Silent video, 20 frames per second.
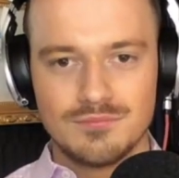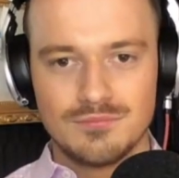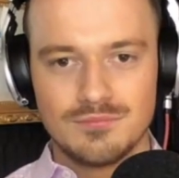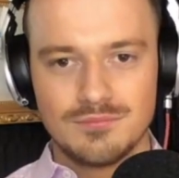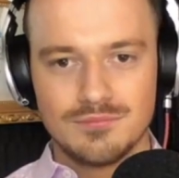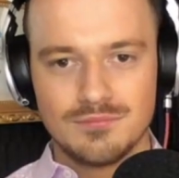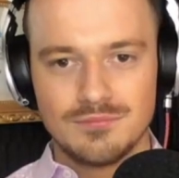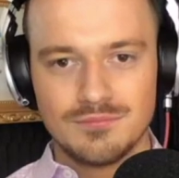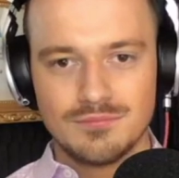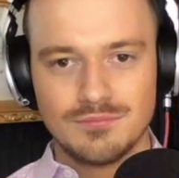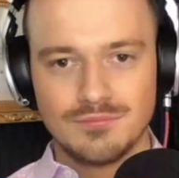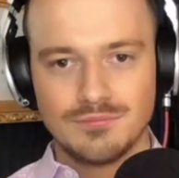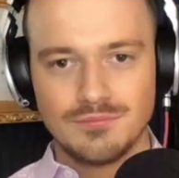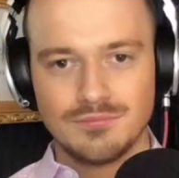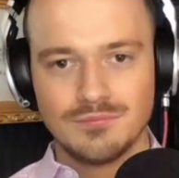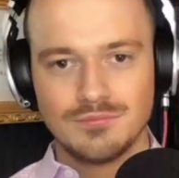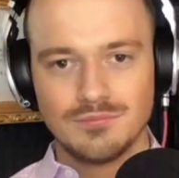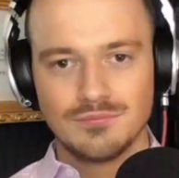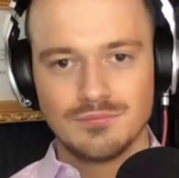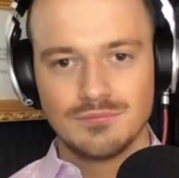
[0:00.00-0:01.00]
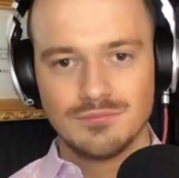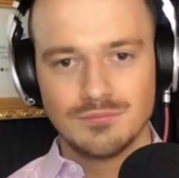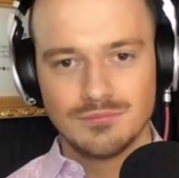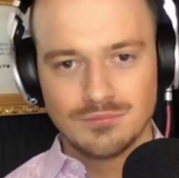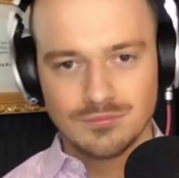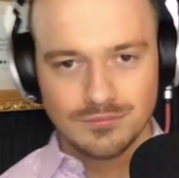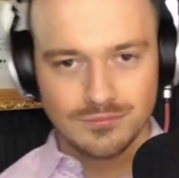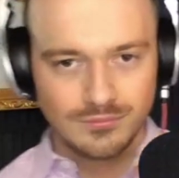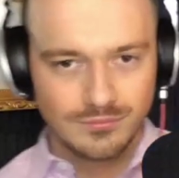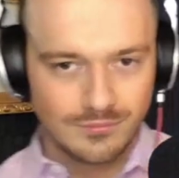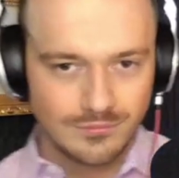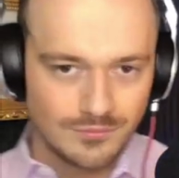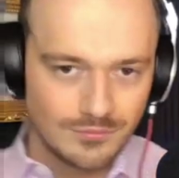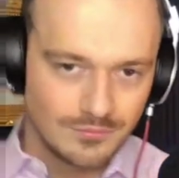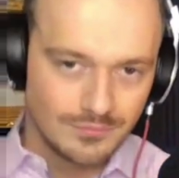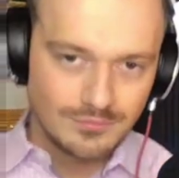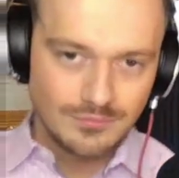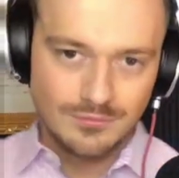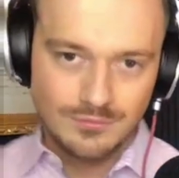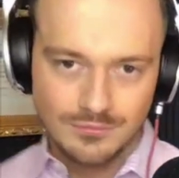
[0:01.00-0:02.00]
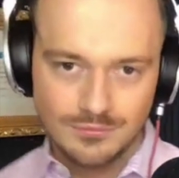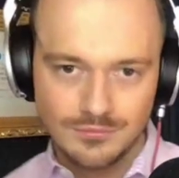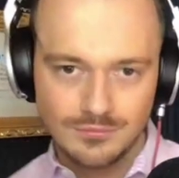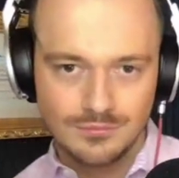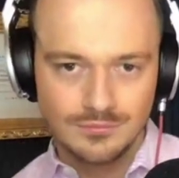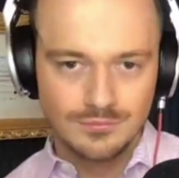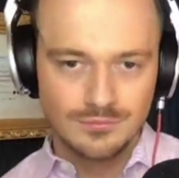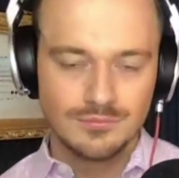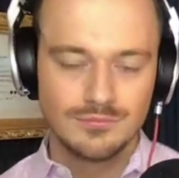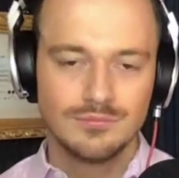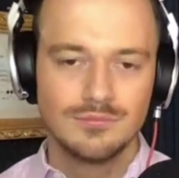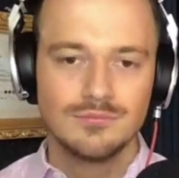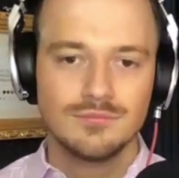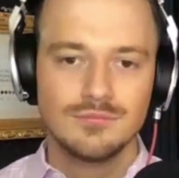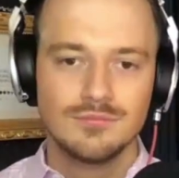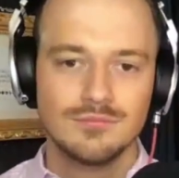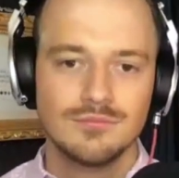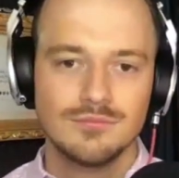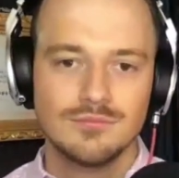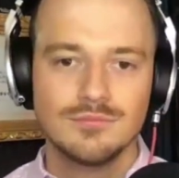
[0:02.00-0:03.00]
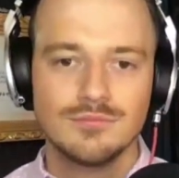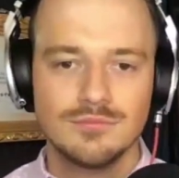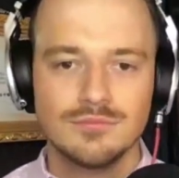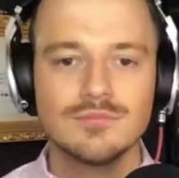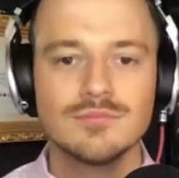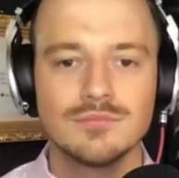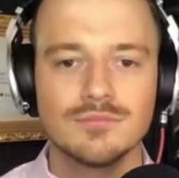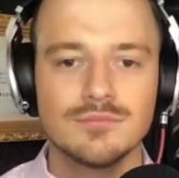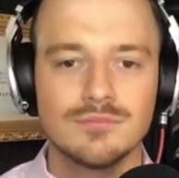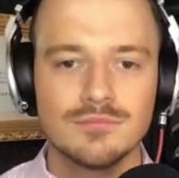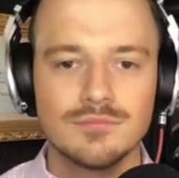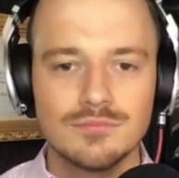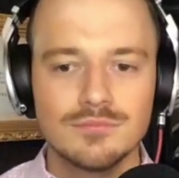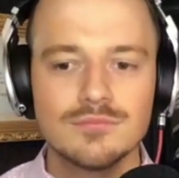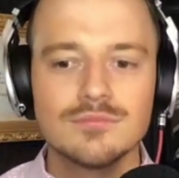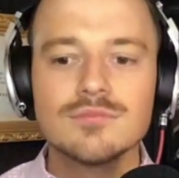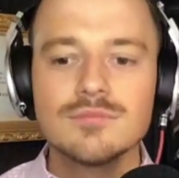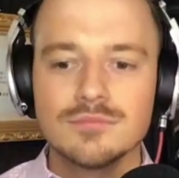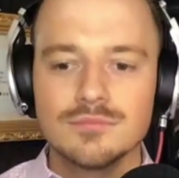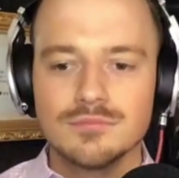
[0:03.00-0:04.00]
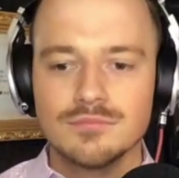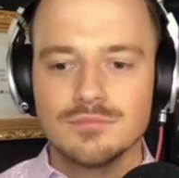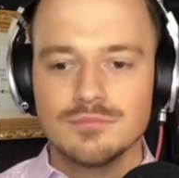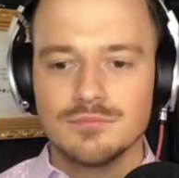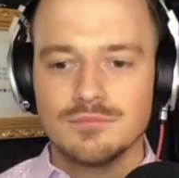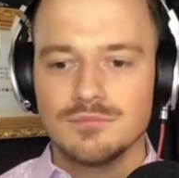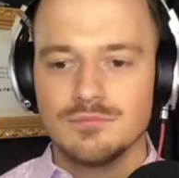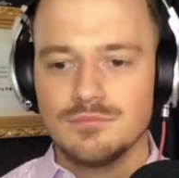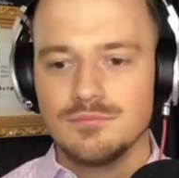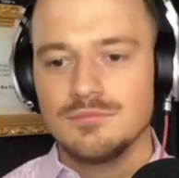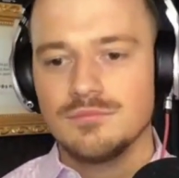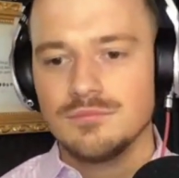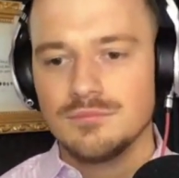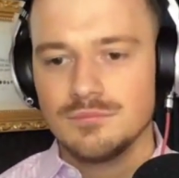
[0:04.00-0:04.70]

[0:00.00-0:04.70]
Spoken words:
No words are spoken by the person on screen.